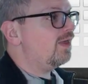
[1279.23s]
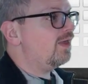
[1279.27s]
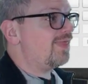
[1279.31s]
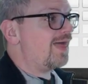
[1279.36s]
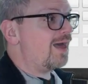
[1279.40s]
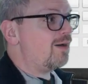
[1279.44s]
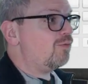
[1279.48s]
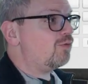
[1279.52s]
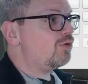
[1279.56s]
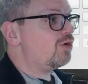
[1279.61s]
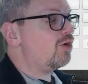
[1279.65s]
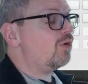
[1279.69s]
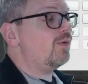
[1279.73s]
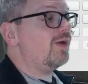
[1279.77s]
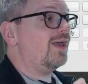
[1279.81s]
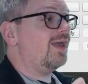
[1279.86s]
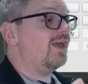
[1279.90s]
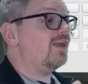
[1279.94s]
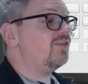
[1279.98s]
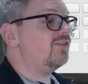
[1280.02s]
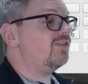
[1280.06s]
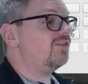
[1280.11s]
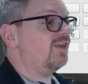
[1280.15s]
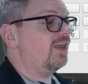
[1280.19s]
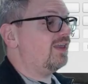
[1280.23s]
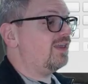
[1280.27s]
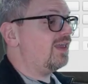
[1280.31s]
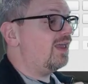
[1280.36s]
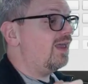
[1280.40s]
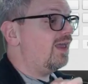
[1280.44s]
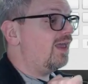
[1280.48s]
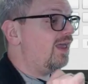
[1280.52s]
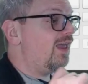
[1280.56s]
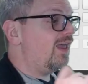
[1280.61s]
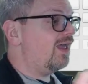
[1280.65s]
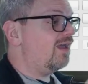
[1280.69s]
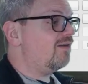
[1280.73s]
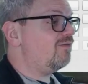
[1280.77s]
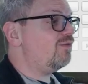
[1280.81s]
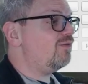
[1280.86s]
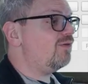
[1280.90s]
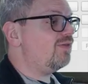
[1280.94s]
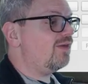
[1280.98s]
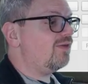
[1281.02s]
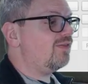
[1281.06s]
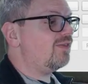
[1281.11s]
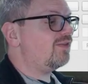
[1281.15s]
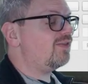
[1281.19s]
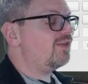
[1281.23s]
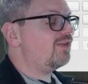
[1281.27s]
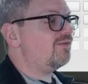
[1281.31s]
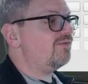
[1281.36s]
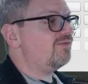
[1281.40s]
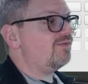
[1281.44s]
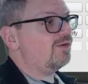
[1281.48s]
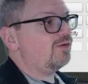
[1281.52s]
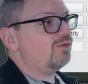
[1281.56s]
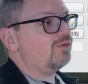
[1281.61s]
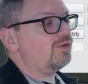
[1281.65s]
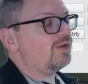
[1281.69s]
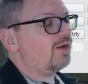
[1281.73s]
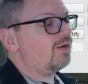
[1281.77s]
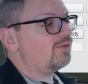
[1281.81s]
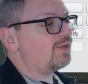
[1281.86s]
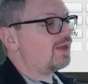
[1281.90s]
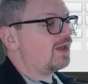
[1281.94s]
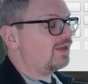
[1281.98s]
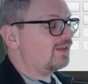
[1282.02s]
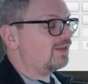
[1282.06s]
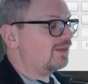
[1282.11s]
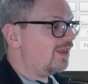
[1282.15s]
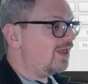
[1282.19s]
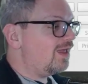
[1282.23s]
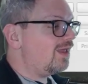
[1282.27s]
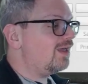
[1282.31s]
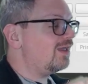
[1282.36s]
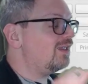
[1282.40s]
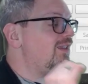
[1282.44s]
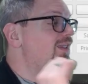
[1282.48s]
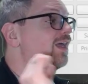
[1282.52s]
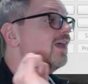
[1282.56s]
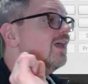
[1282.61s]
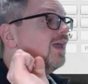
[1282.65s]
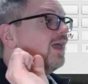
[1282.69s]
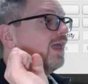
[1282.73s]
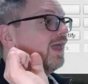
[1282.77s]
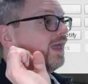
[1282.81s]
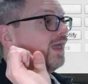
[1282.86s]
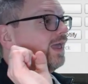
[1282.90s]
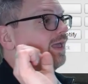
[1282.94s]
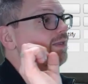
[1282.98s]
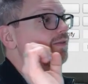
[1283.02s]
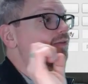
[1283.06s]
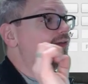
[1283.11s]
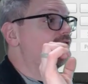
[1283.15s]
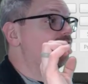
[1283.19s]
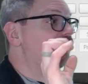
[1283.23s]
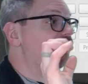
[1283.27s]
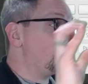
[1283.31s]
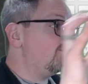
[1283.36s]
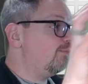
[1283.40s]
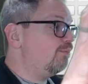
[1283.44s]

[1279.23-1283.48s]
That will go ahead and take everything that they filled out online and